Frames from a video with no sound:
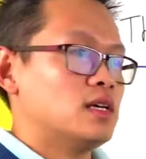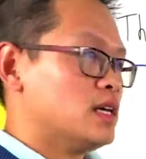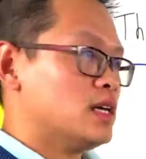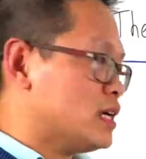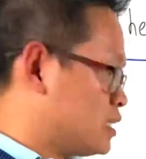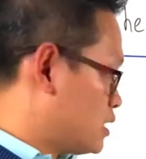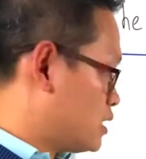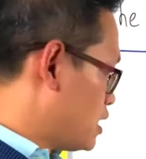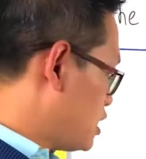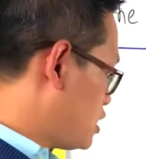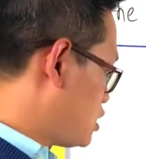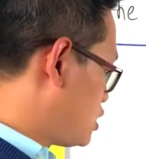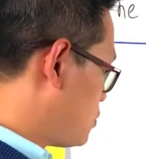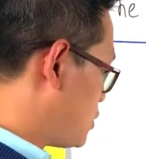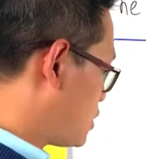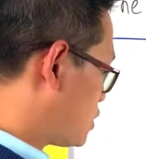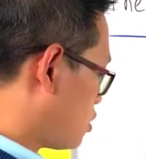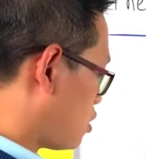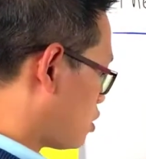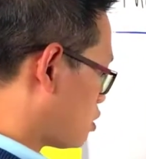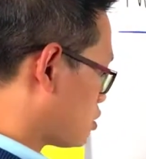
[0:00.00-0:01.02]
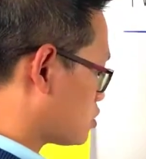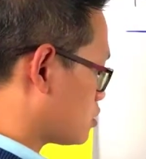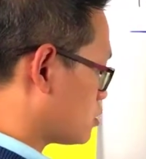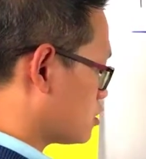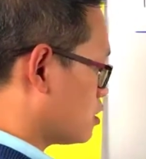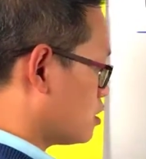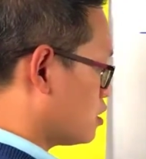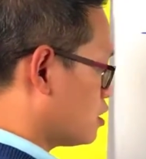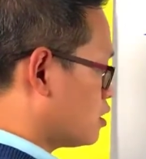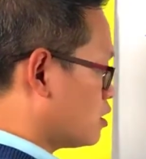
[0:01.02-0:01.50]
it is because
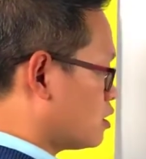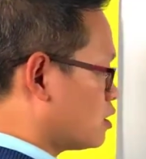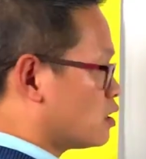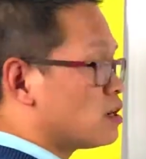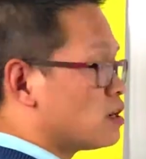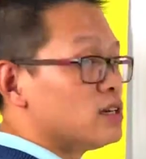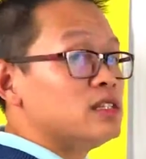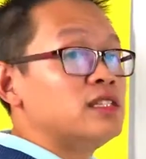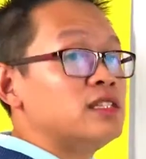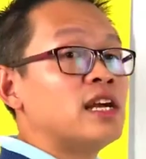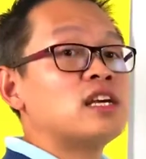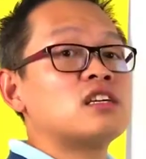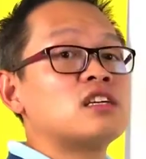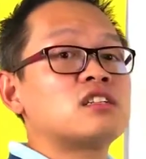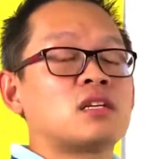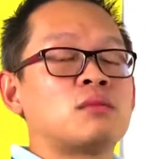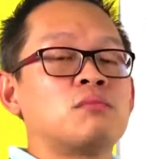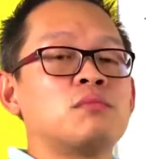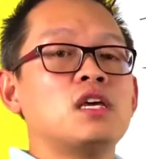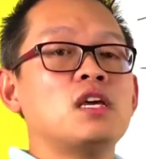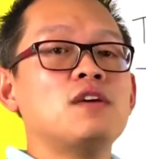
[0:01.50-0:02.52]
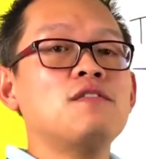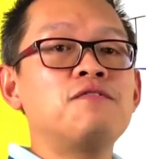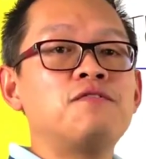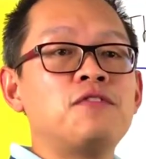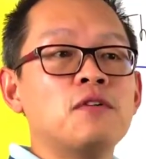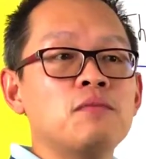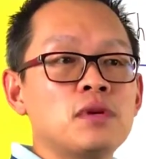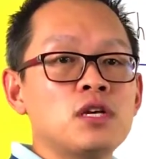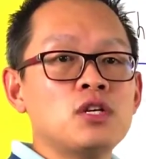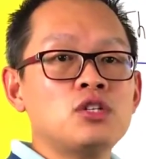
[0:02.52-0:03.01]
there is some
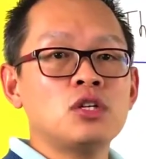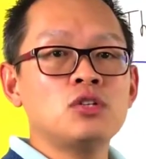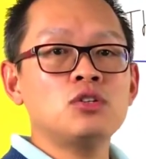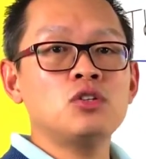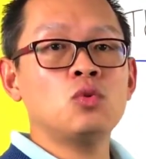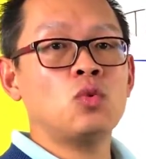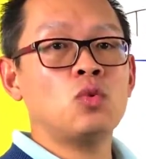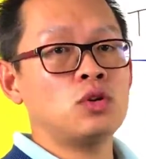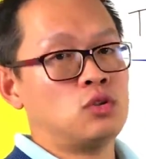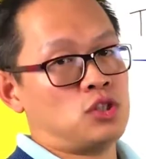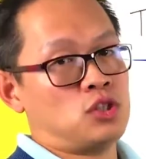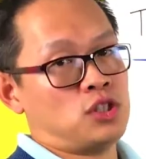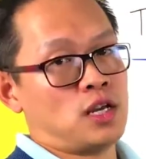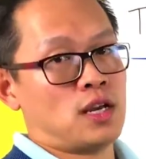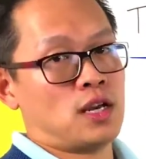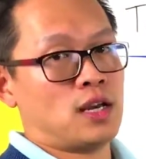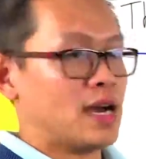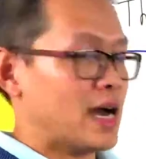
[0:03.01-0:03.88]
information you want to share.